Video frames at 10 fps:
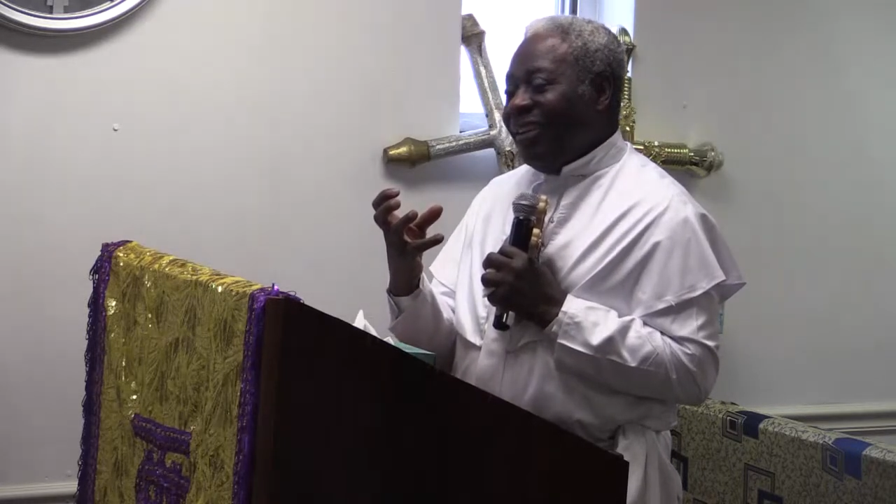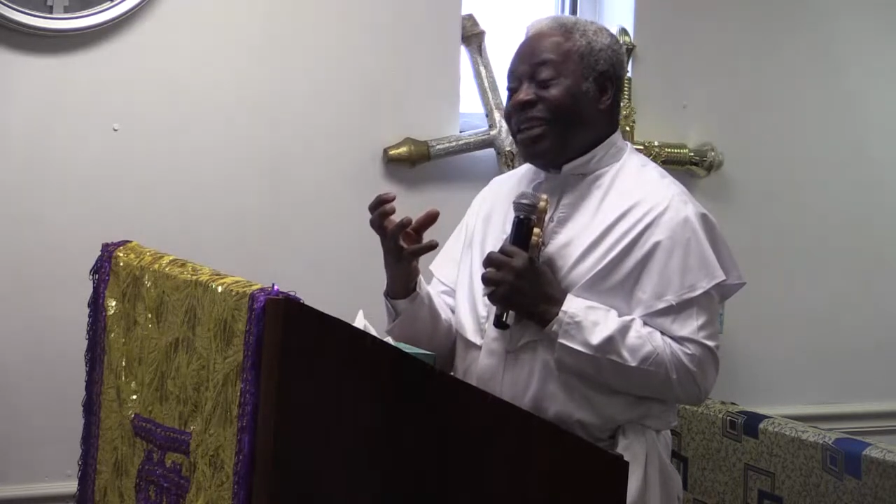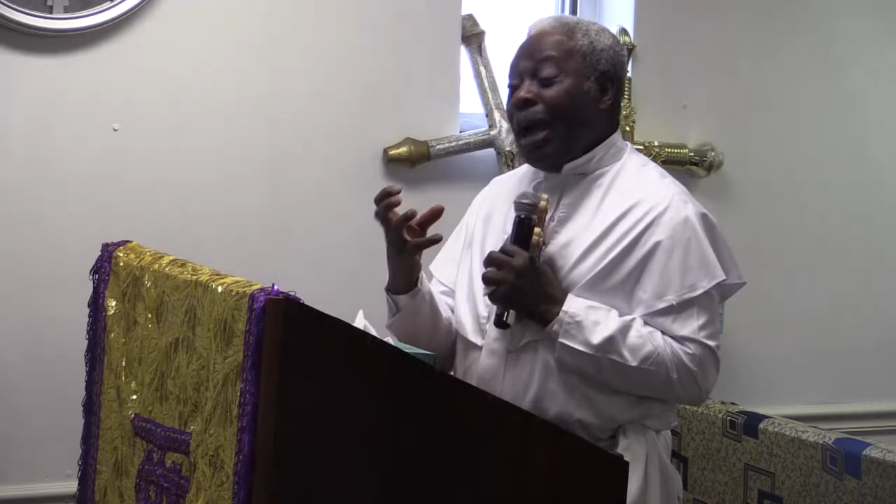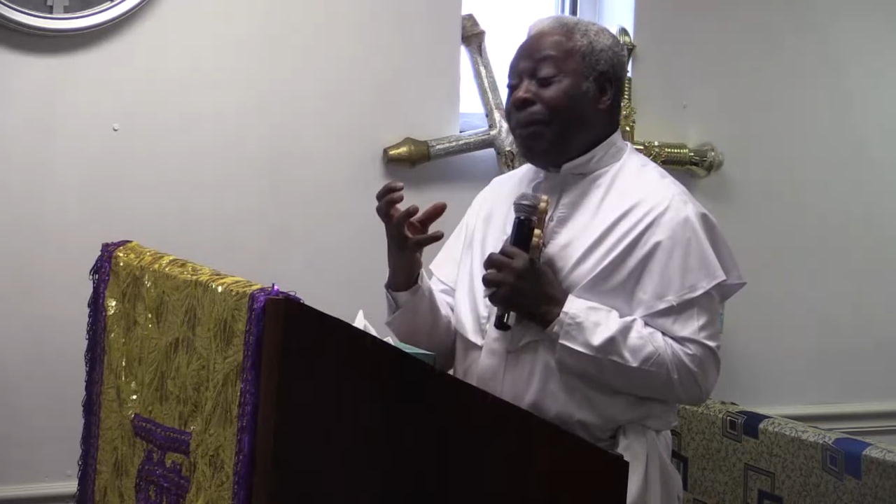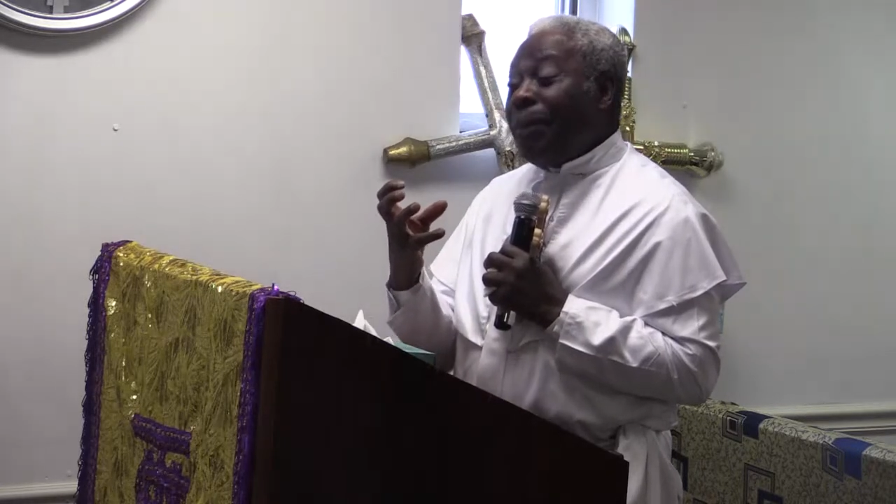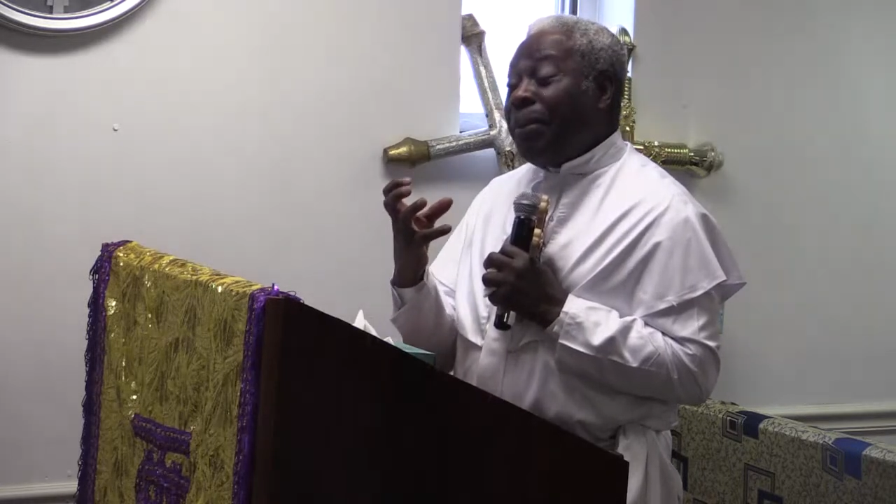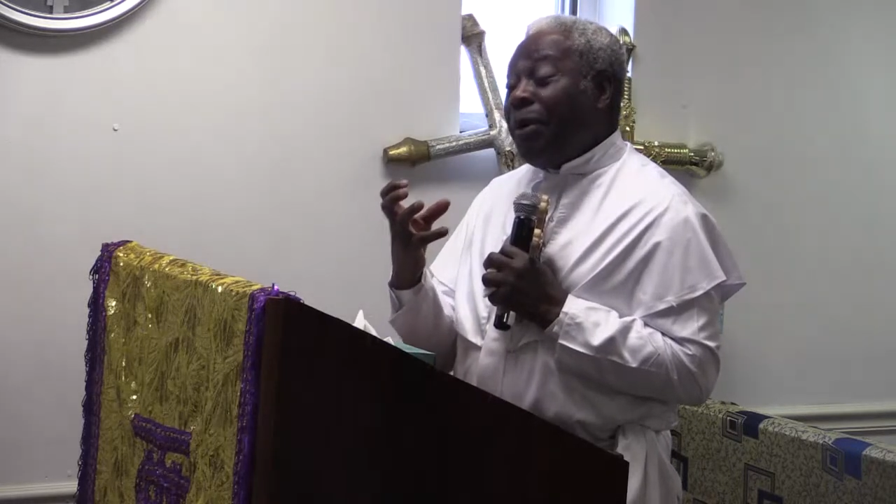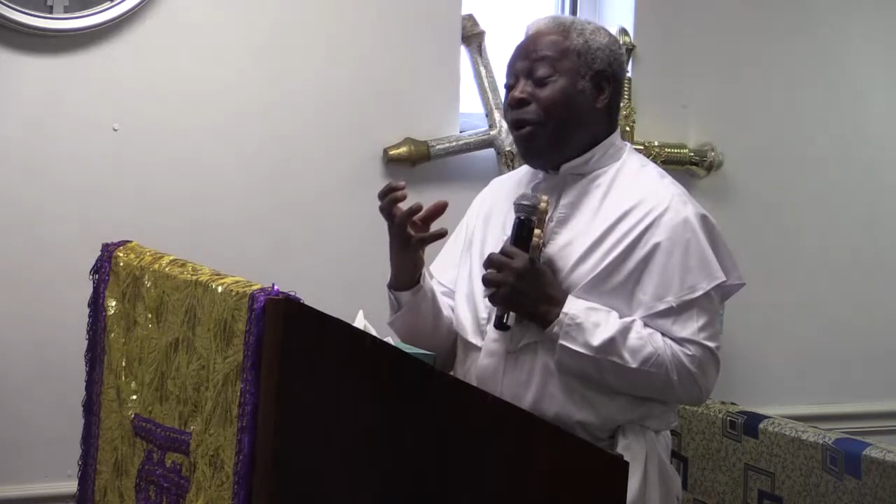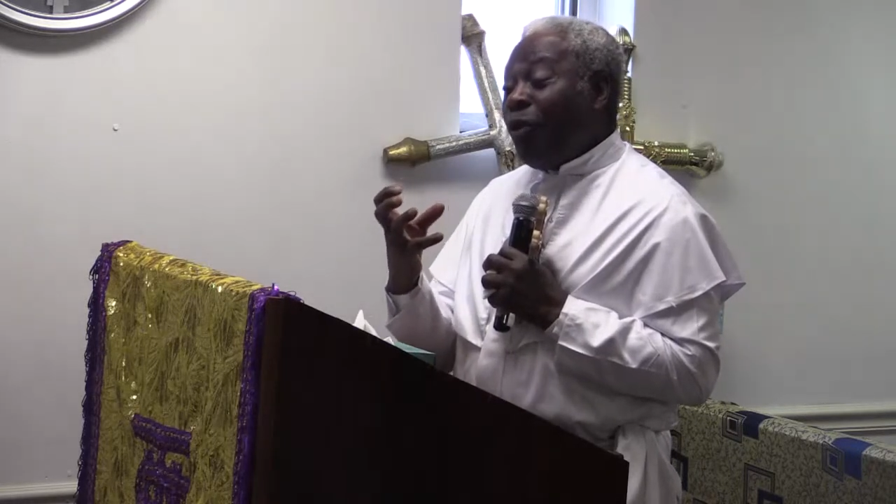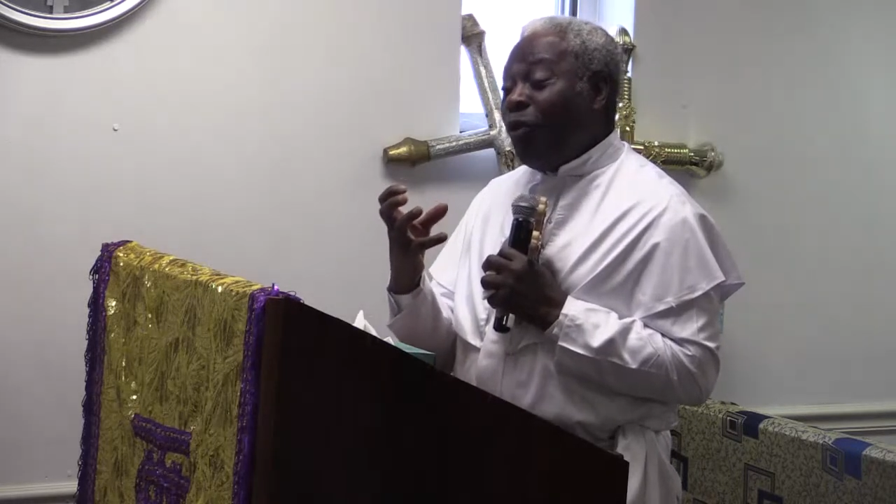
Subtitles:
They are pure